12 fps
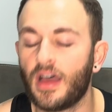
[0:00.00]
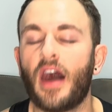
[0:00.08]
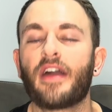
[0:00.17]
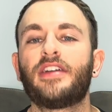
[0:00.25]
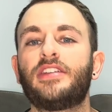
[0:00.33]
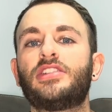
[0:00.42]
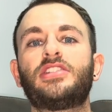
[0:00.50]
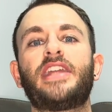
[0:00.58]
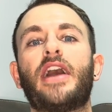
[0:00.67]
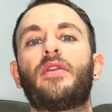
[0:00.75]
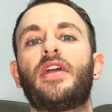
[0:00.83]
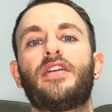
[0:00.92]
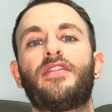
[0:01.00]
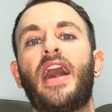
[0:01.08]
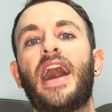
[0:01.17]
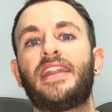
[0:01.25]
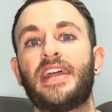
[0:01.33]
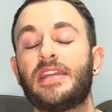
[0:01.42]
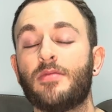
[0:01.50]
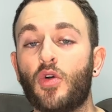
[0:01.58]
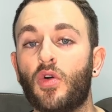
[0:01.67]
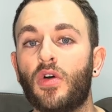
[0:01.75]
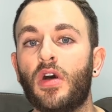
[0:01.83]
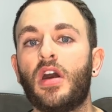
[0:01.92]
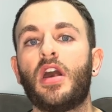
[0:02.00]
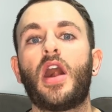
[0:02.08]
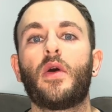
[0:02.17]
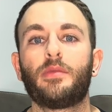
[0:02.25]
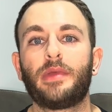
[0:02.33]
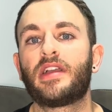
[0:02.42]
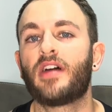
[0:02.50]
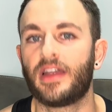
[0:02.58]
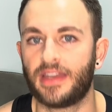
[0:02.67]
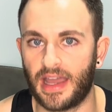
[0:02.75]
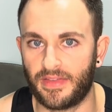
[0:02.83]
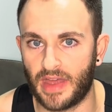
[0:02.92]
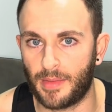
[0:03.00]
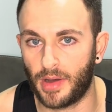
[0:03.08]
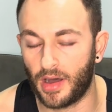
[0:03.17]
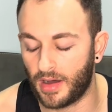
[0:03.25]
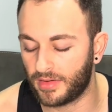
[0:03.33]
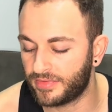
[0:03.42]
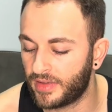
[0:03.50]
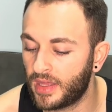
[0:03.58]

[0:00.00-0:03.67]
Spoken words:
I could just tell that if I had any more, I would be going down that path.